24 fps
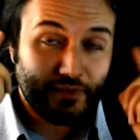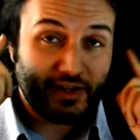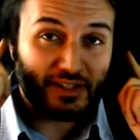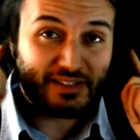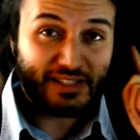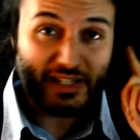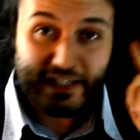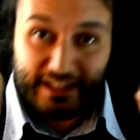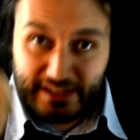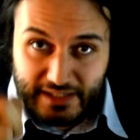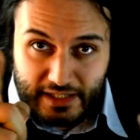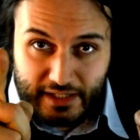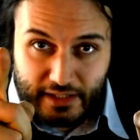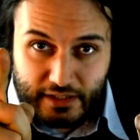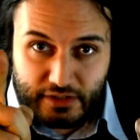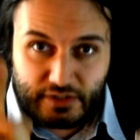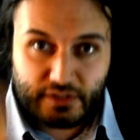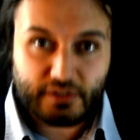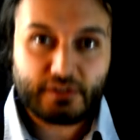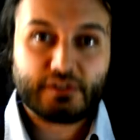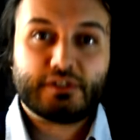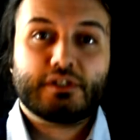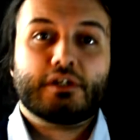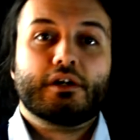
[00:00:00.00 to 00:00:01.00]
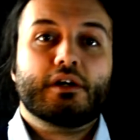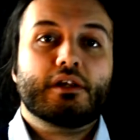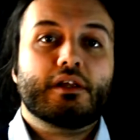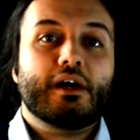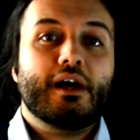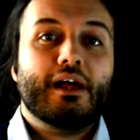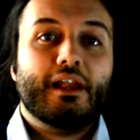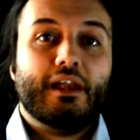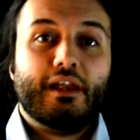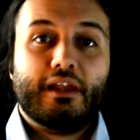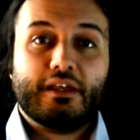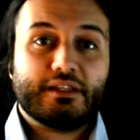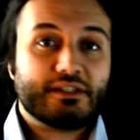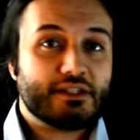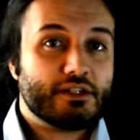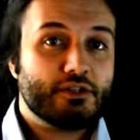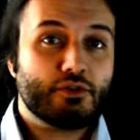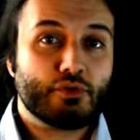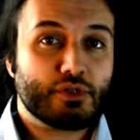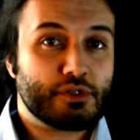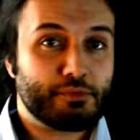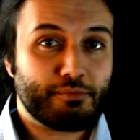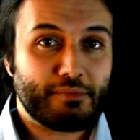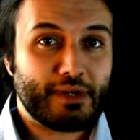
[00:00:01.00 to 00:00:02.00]
far as listening is concerned, listen
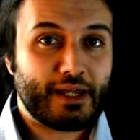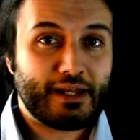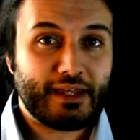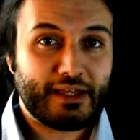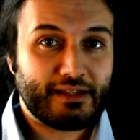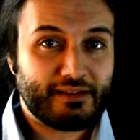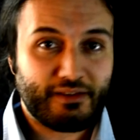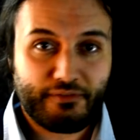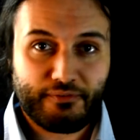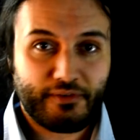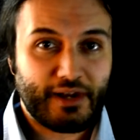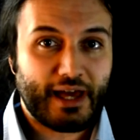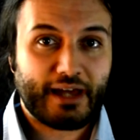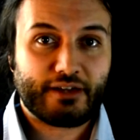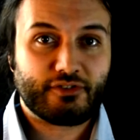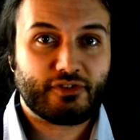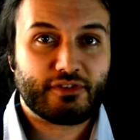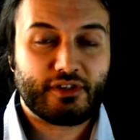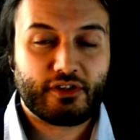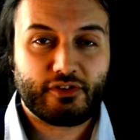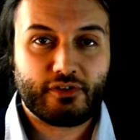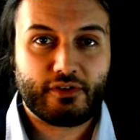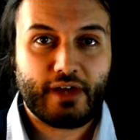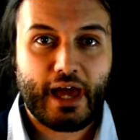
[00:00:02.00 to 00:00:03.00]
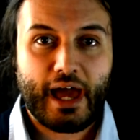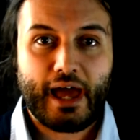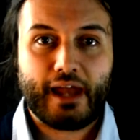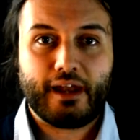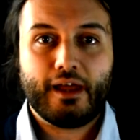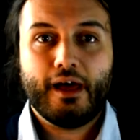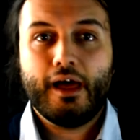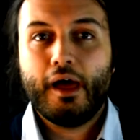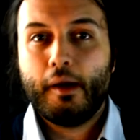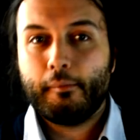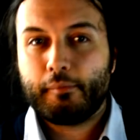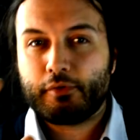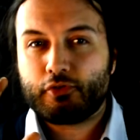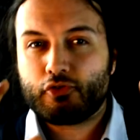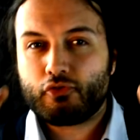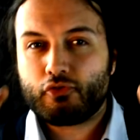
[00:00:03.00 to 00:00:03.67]
to as many different accents as you can, but